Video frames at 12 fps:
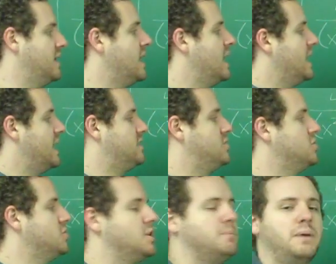get, it's
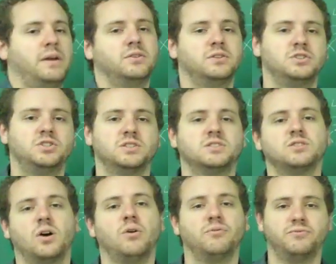usually better to just
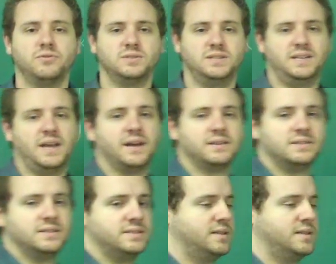solve for dx